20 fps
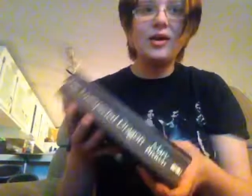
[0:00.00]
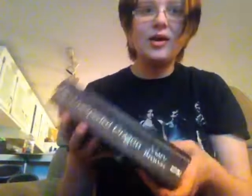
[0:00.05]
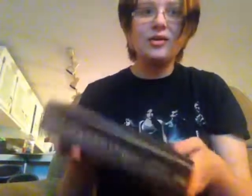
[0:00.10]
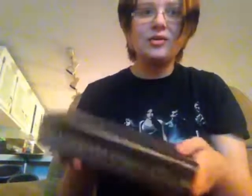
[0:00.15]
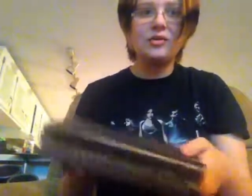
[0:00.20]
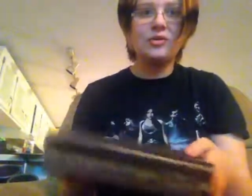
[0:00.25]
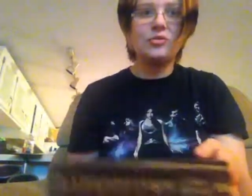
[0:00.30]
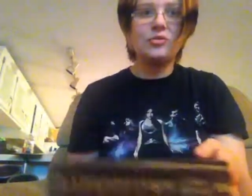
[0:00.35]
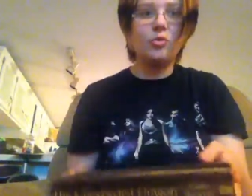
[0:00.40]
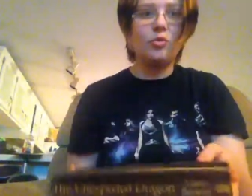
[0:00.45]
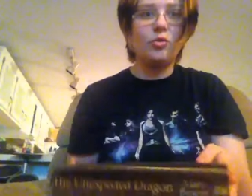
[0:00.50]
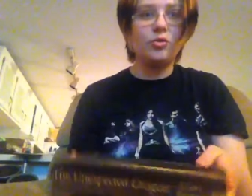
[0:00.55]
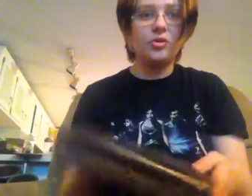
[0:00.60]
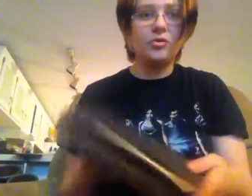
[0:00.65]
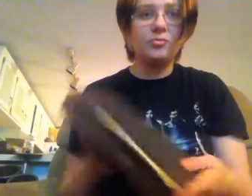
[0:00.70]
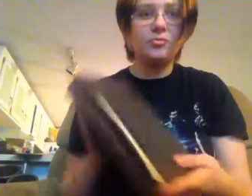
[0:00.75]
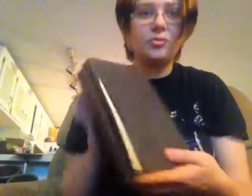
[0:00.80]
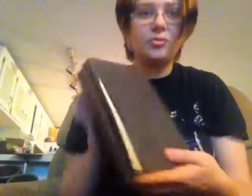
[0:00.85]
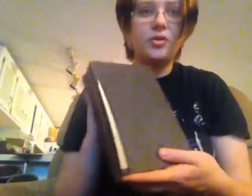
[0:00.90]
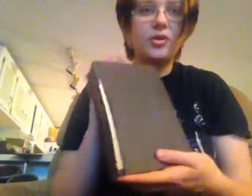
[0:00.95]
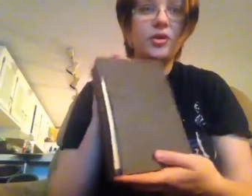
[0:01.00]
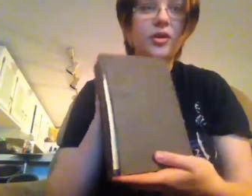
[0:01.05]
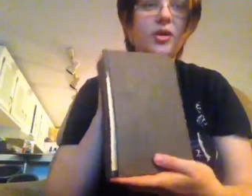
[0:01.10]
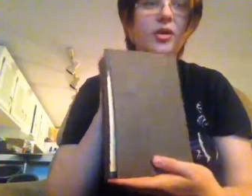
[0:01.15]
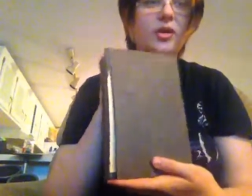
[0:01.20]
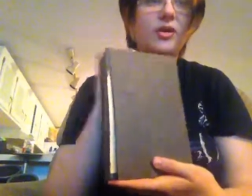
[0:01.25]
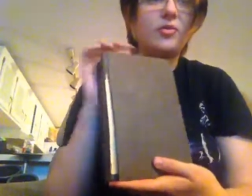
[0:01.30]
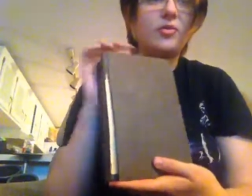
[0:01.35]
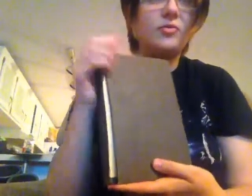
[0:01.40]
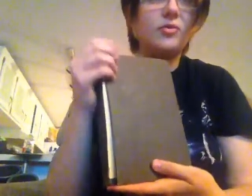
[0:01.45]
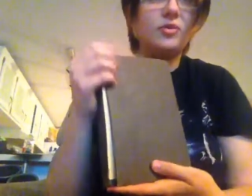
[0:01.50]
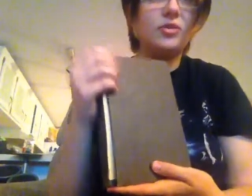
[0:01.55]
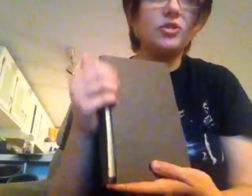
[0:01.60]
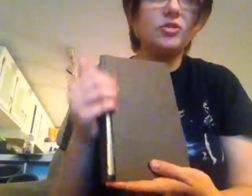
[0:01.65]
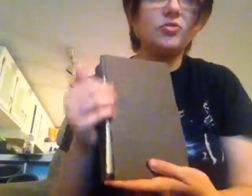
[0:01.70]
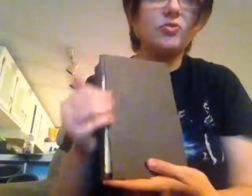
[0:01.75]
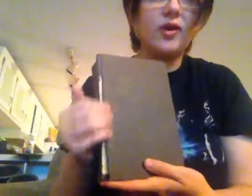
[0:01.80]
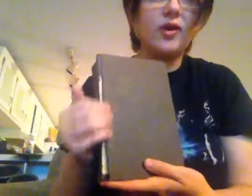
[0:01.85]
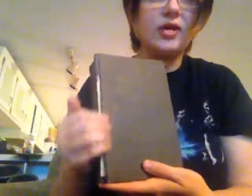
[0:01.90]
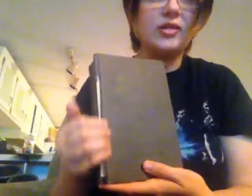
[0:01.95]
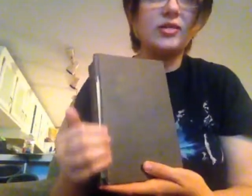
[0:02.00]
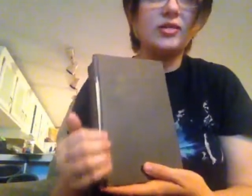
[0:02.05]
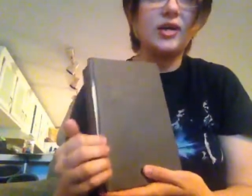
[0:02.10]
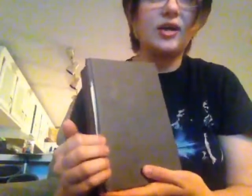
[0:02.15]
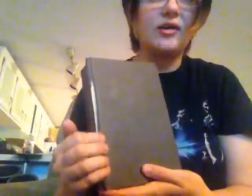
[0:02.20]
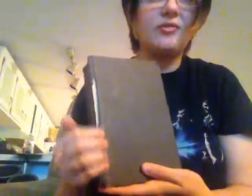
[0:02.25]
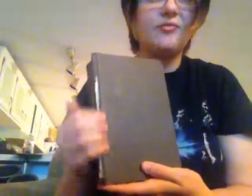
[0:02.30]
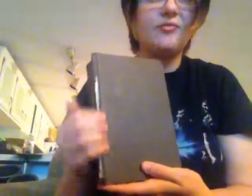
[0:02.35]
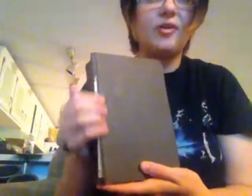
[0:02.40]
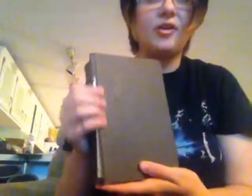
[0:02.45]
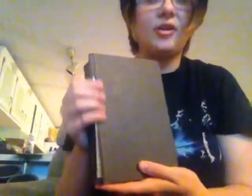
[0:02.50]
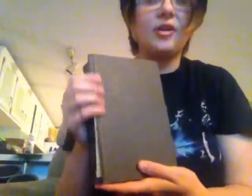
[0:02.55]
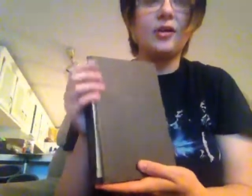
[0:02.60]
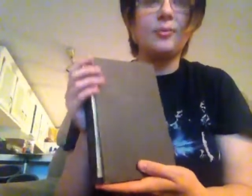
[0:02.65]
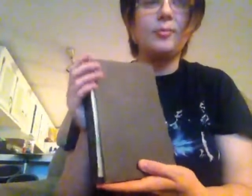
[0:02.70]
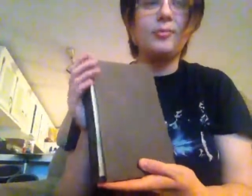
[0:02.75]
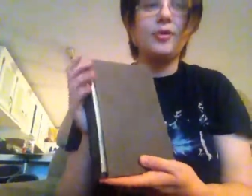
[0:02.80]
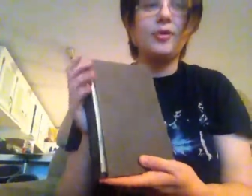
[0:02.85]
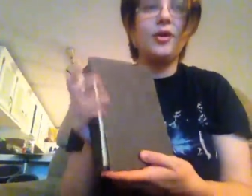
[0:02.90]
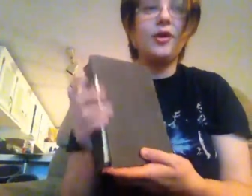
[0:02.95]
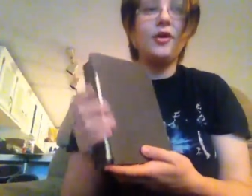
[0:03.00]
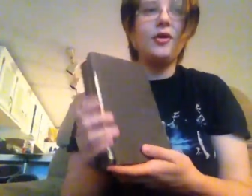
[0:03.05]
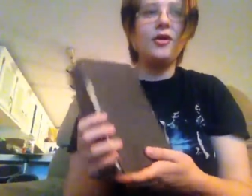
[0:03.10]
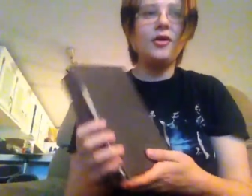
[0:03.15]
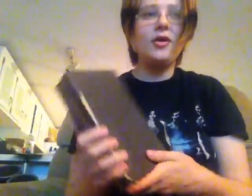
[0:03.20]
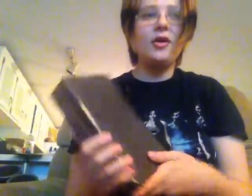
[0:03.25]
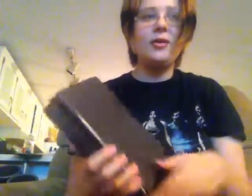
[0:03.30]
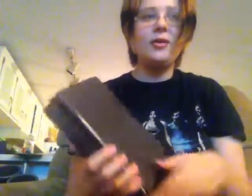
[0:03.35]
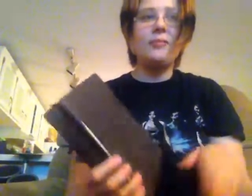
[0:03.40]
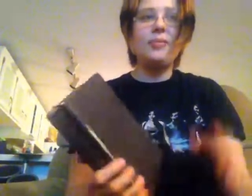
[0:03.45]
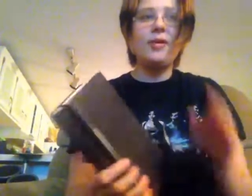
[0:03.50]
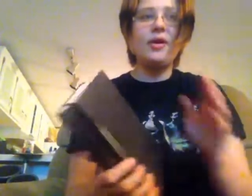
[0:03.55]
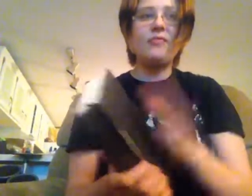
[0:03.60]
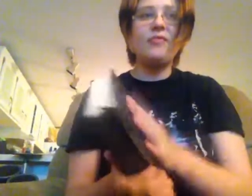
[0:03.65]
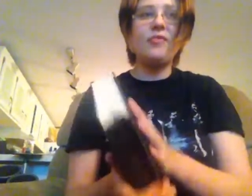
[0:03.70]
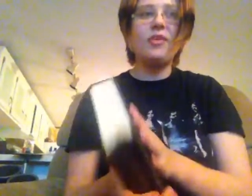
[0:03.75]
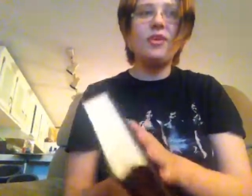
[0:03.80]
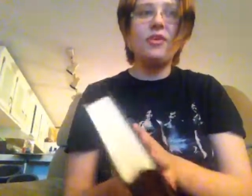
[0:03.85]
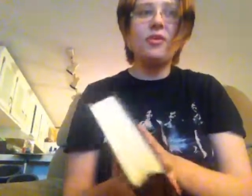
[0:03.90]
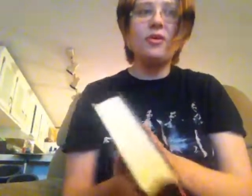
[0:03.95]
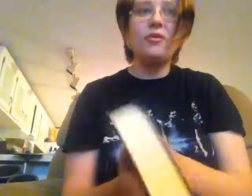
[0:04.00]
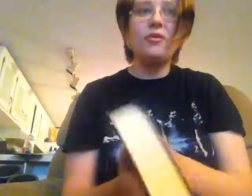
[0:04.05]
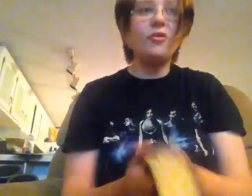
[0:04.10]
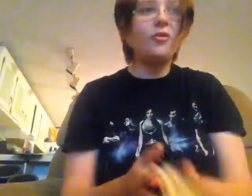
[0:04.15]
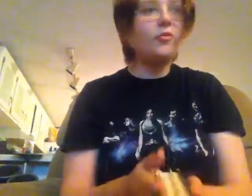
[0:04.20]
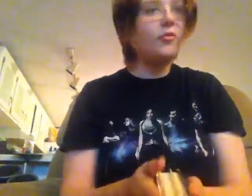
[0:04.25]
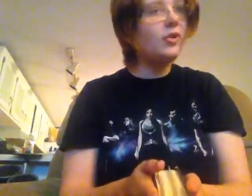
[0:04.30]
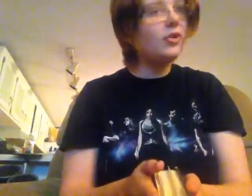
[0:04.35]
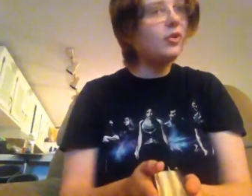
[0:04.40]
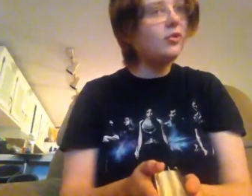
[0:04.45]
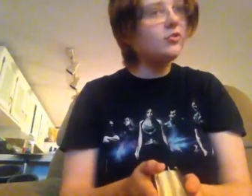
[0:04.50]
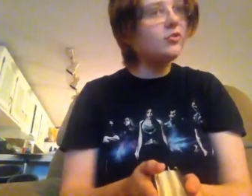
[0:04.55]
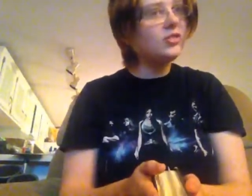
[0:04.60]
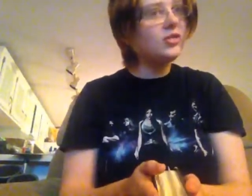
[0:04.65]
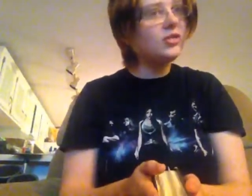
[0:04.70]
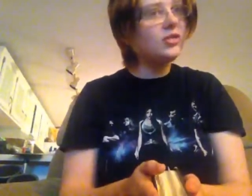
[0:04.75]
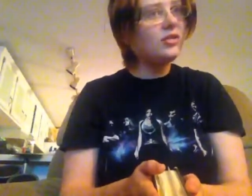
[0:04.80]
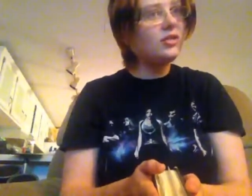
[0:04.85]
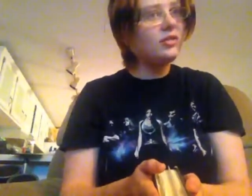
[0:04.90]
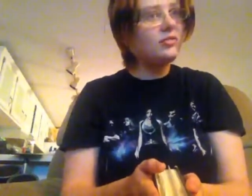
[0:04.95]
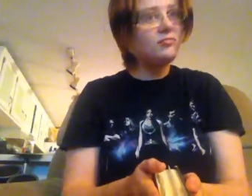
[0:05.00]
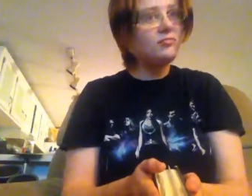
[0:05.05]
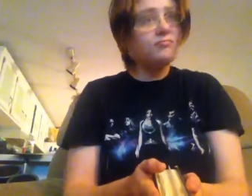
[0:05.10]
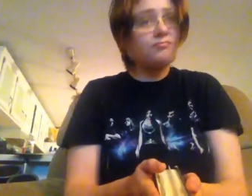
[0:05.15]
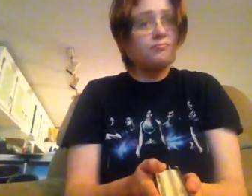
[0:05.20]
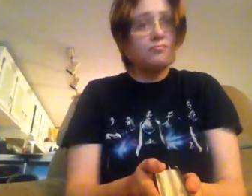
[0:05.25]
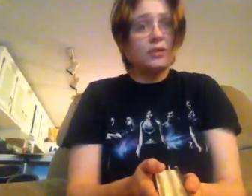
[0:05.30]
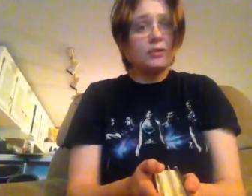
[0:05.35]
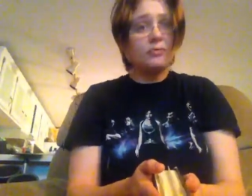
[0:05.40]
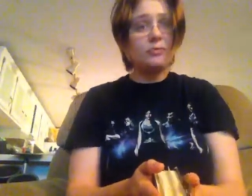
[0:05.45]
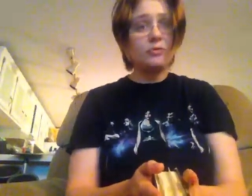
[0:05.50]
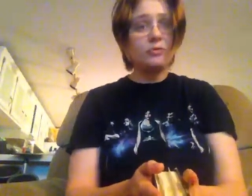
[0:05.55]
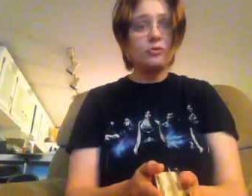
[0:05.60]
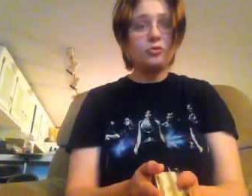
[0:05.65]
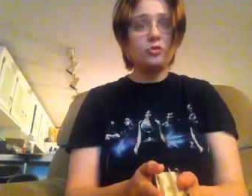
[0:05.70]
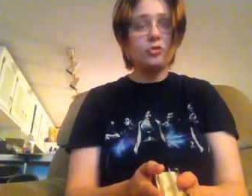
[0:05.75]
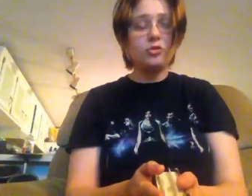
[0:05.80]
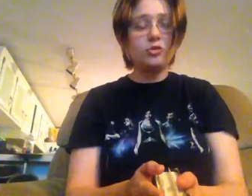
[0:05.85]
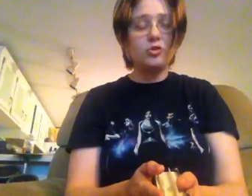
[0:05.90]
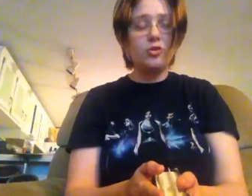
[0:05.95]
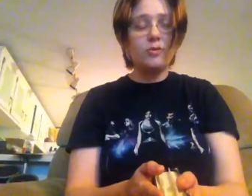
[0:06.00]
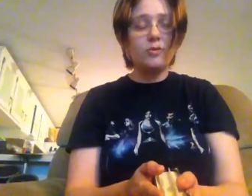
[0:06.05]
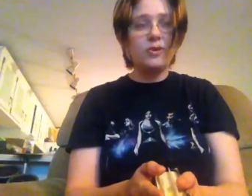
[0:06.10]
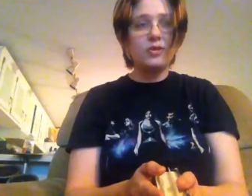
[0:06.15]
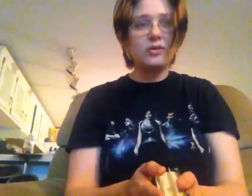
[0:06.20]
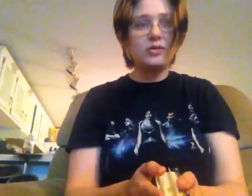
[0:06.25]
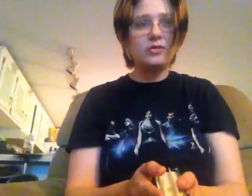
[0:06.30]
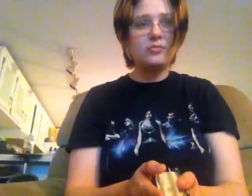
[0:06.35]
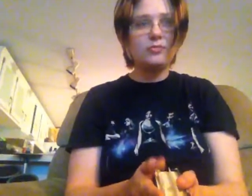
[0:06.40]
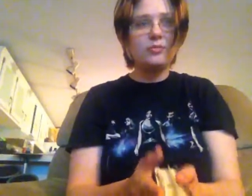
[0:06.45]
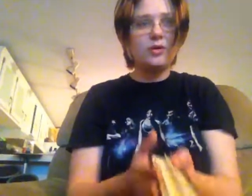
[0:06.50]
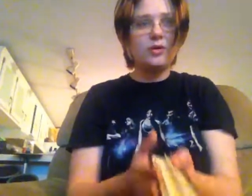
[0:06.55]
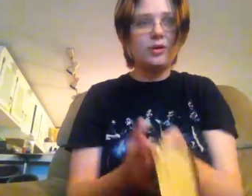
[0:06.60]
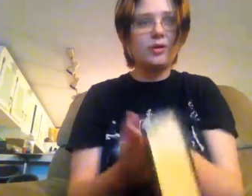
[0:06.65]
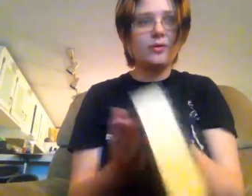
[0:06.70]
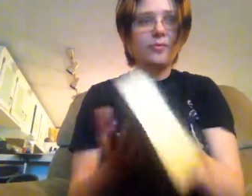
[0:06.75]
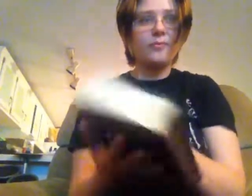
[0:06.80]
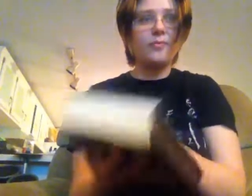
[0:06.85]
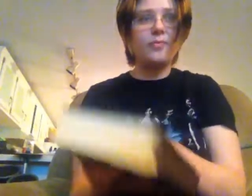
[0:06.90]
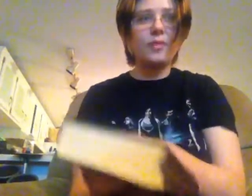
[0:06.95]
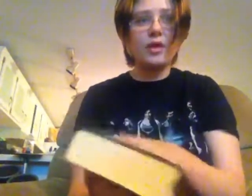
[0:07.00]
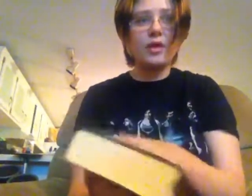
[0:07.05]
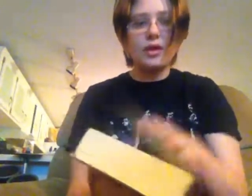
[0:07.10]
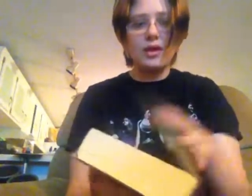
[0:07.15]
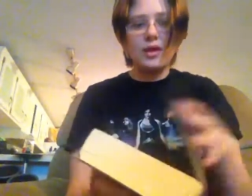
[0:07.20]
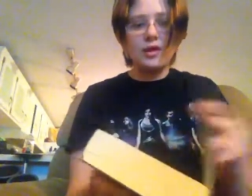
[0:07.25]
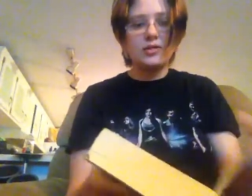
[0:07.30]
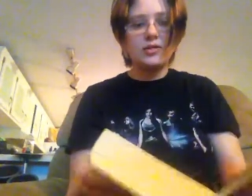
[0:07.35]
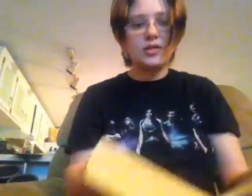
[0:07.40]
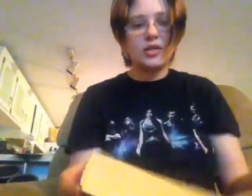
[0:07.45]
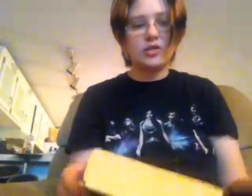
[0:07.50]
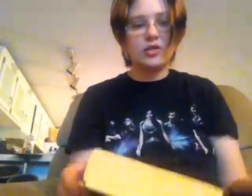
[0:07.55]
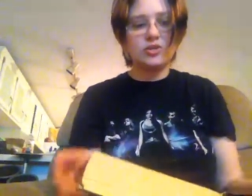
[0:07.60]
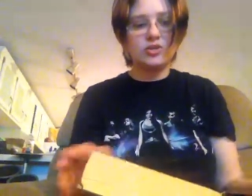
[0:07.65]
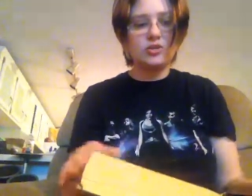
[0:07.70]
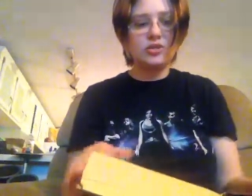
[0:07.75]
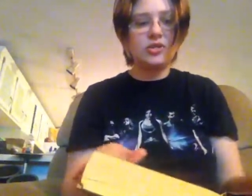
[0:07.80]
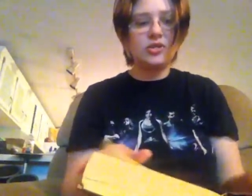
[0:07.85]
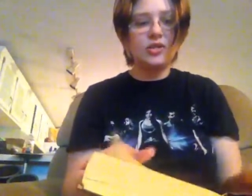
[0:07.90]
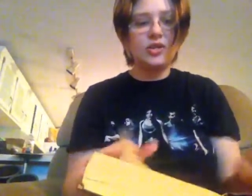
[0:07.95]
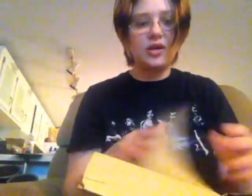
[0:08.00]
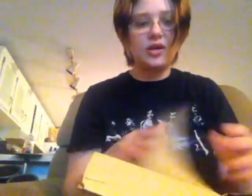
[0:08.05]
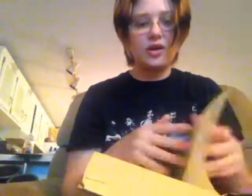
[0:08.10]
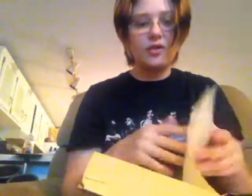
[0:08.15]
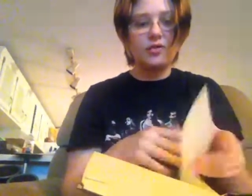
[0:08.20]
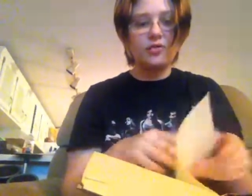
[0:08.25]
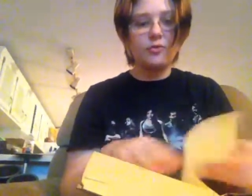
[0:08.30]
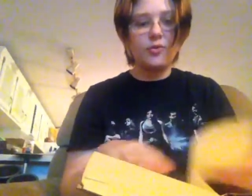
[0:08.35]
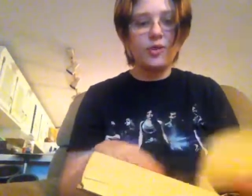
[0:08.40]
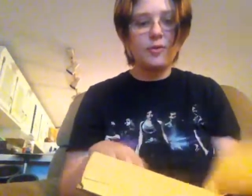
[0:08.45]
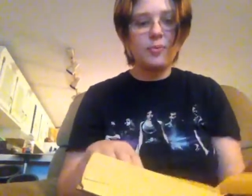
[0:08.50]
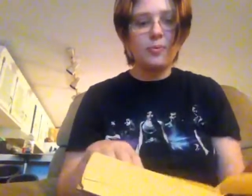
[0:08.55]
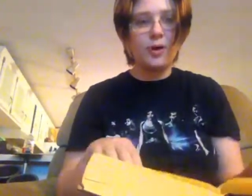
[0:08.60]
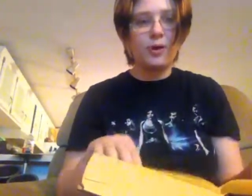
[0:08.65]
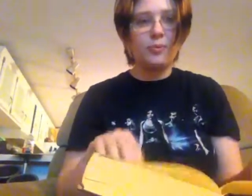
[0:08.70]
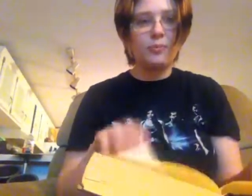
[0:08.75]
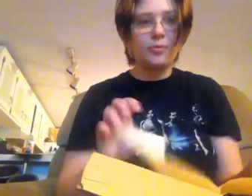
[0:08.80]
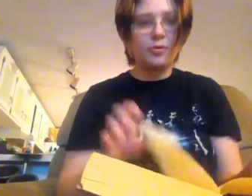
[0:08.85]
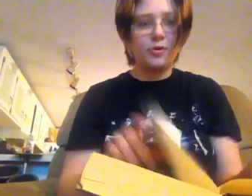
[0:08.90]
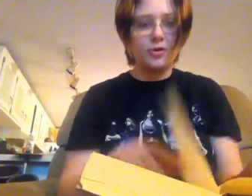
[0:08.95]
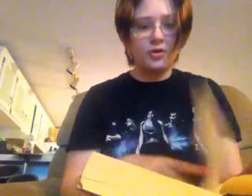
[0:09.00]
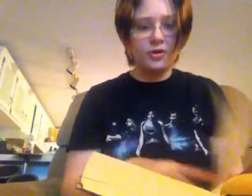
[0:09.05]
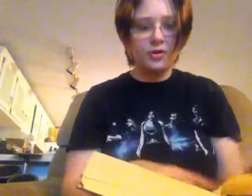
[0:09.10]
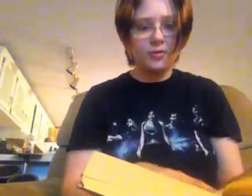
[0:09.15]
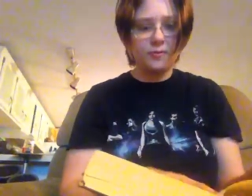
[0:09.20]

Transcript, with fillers: It's an older book, which is why it's kind of falling apart. But I figure no one knows it, and people should know about this book. It's actually a three-part book,